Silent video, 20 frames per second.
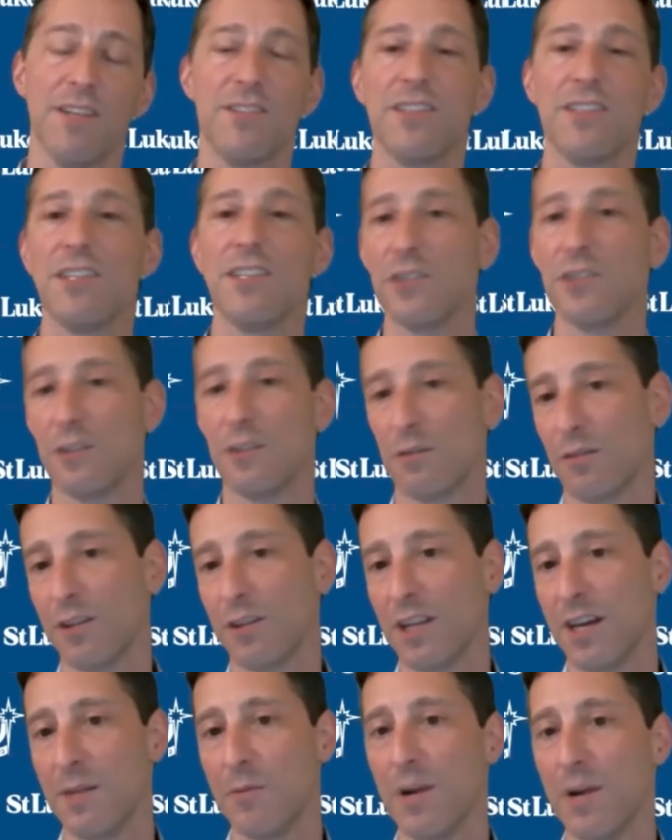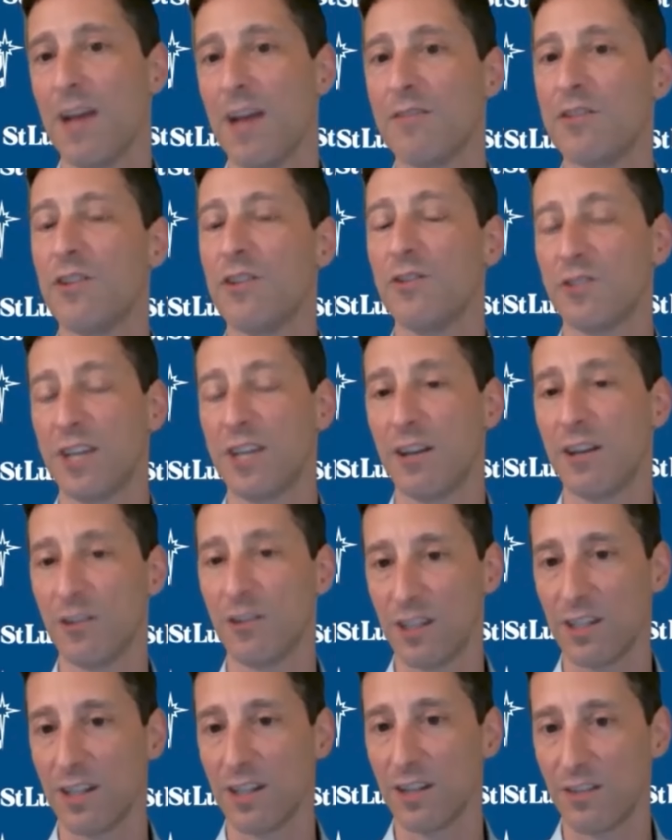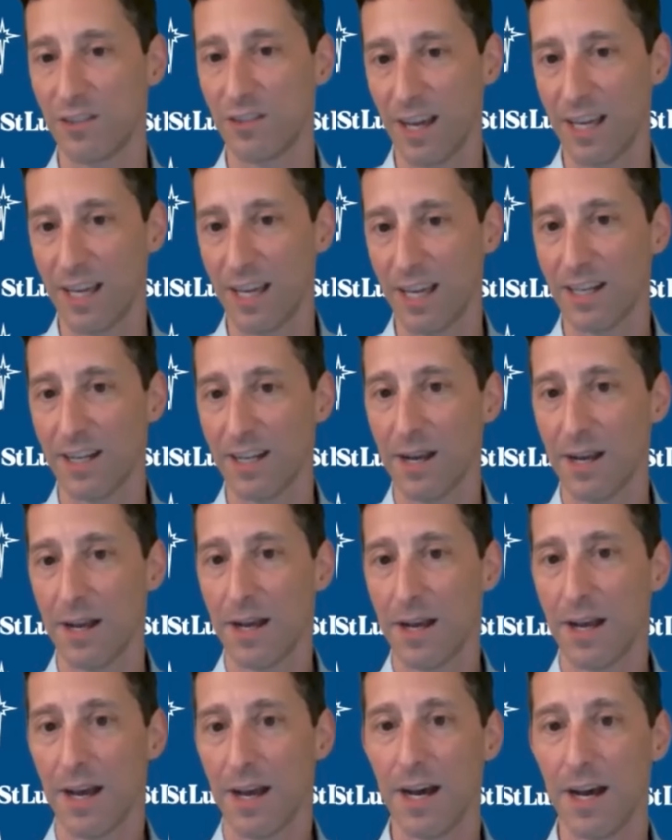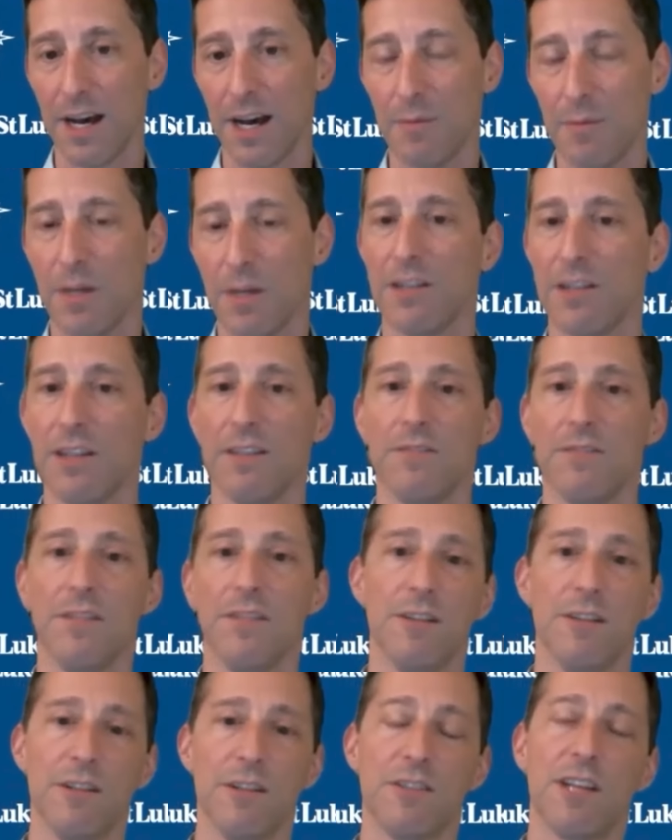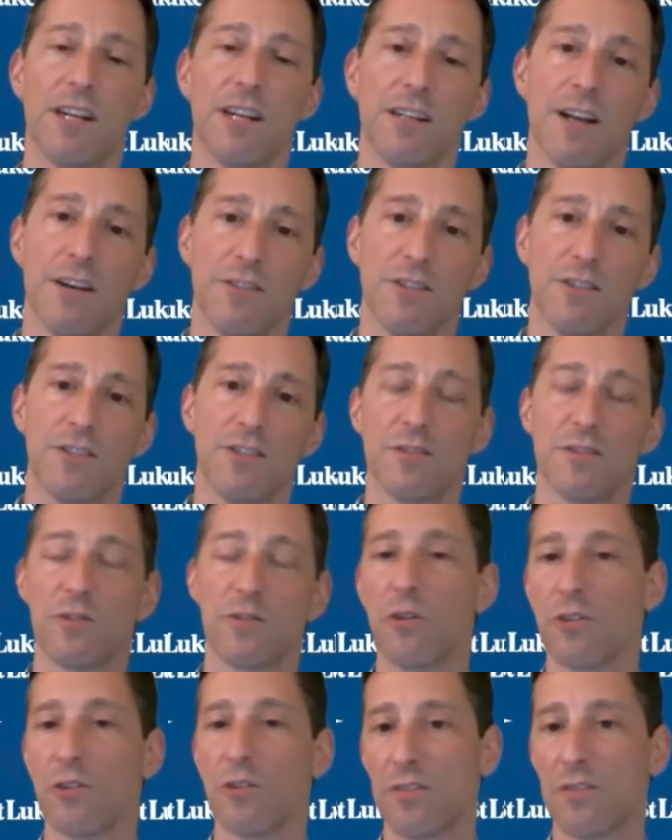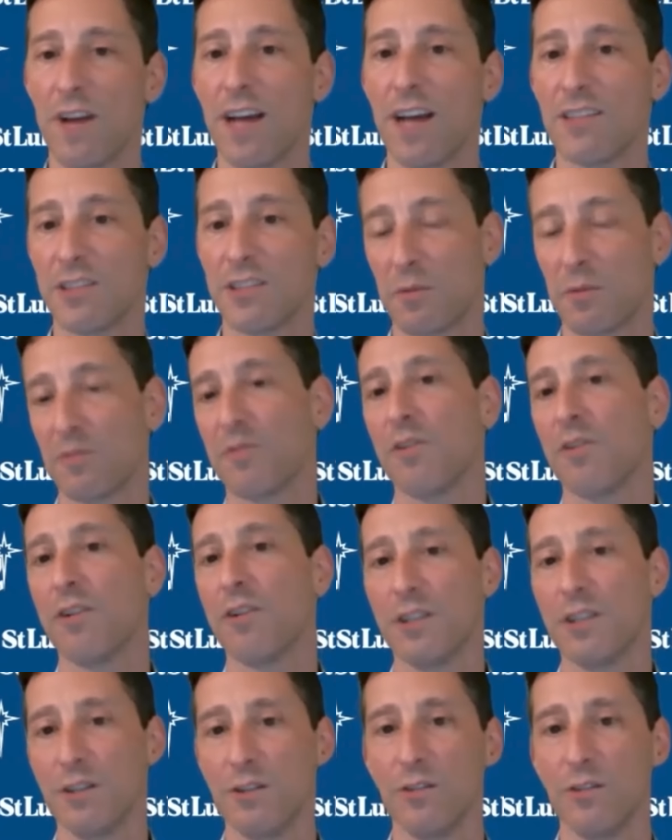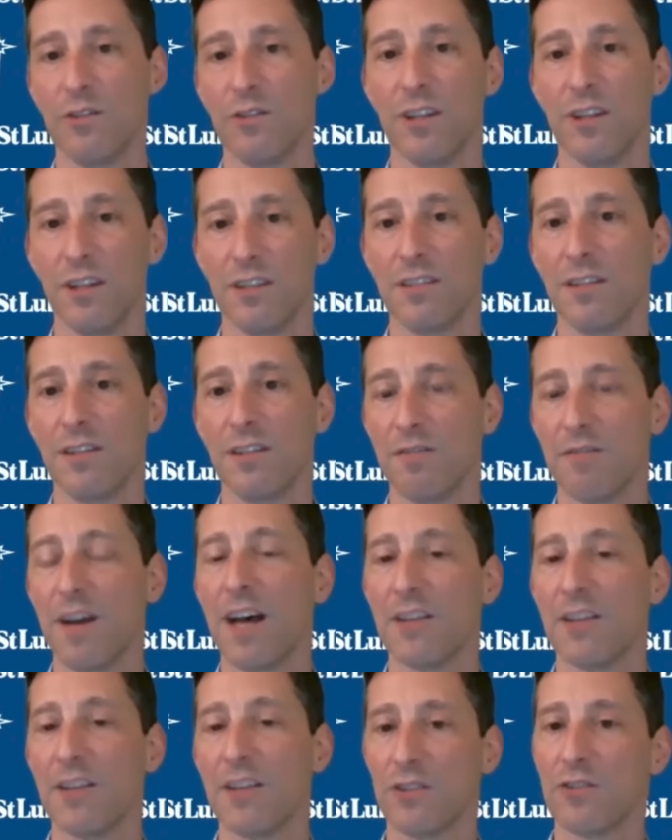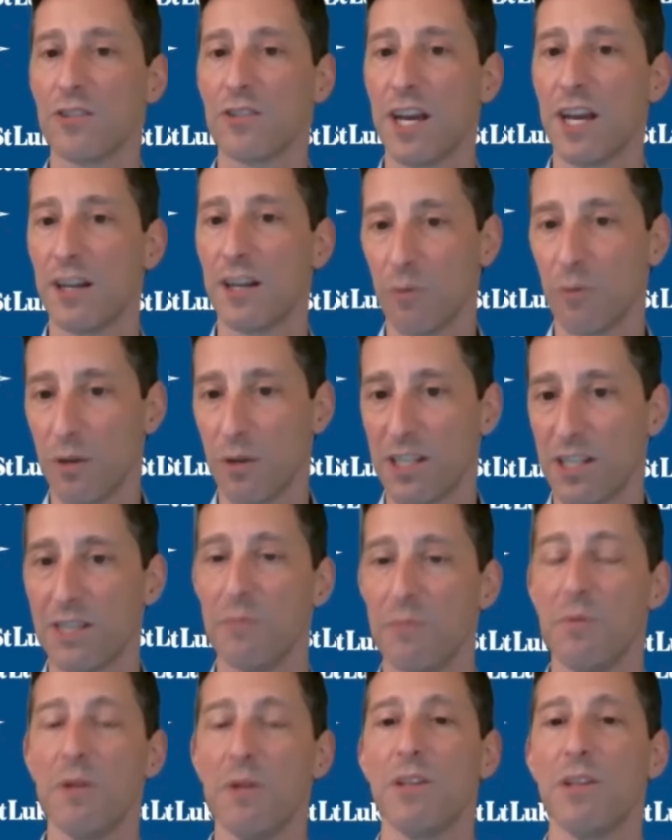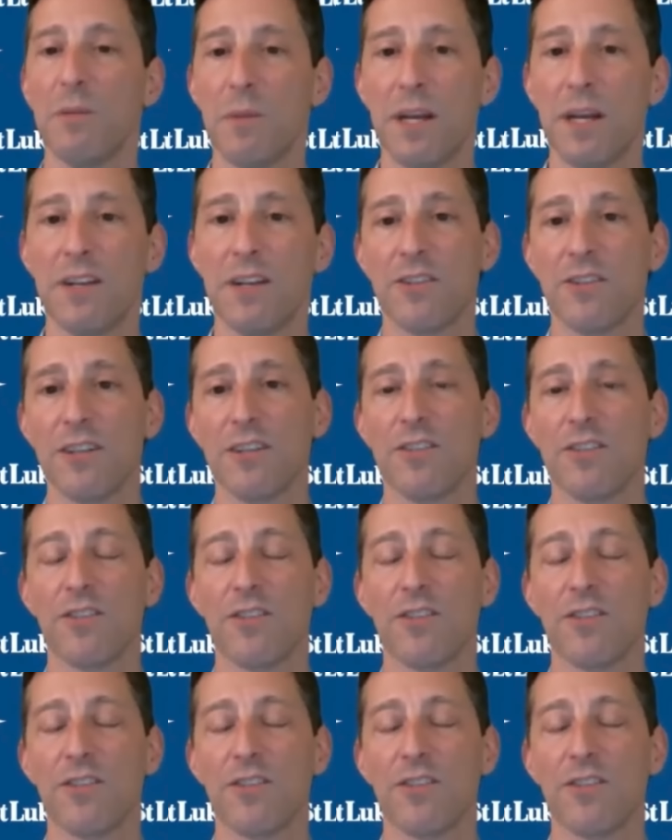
It's easier for them. We have 2 scanners at that site, and the technologists, of course, vastly prefer to use the faster scanner where they can be with the patient.